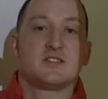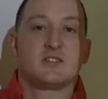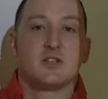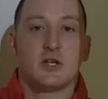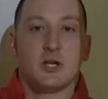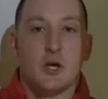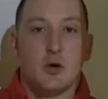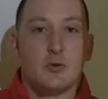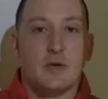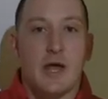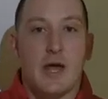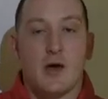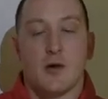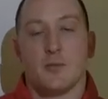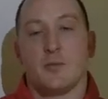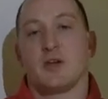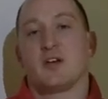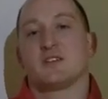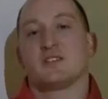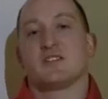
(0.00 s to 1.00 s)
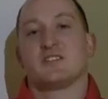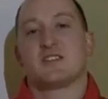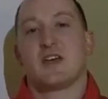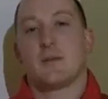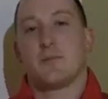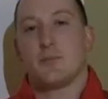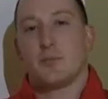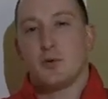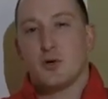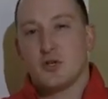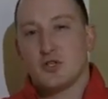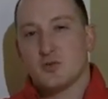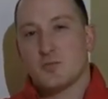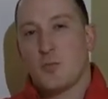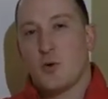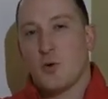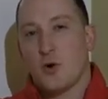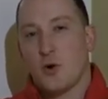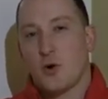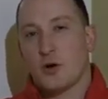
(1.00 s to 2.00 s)
going to go down because as I push
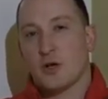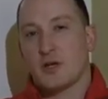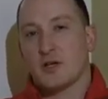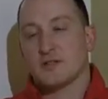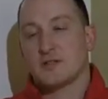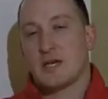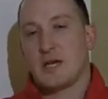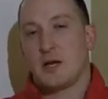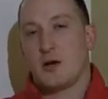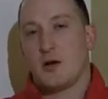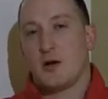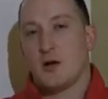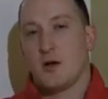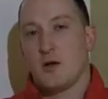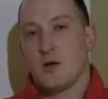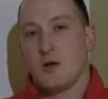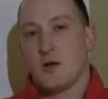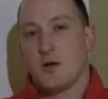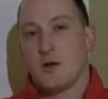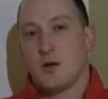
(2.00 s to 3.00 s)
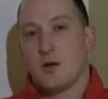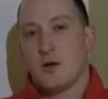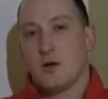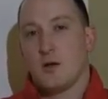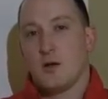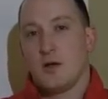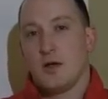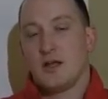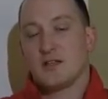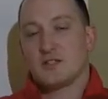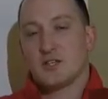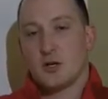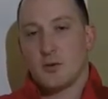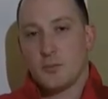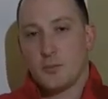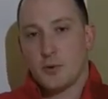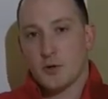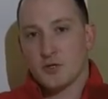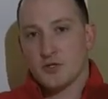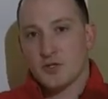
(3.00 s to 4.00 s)
more on a container, it's going to
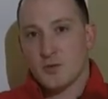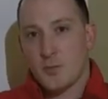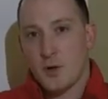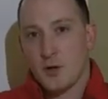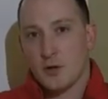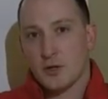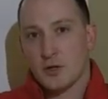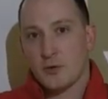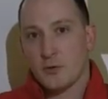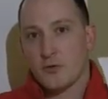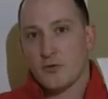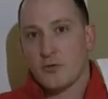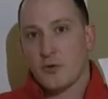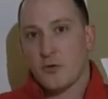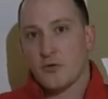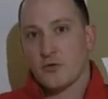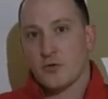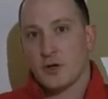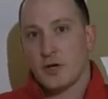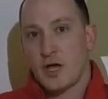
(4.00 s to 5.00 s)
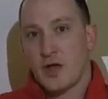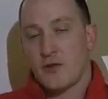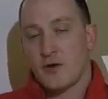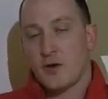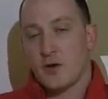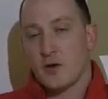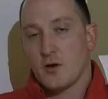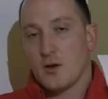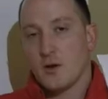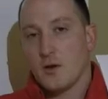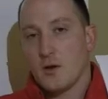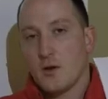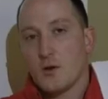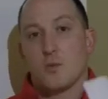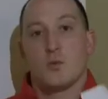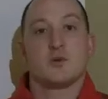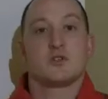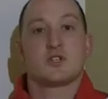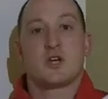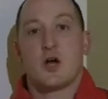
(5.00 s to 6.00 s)
push the molecules closer together,
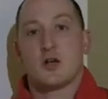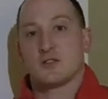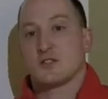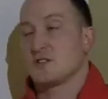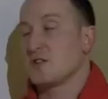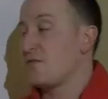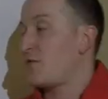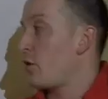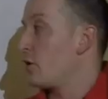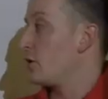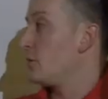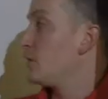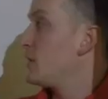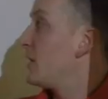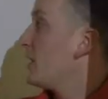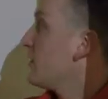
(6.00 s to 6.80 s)
which causes the volume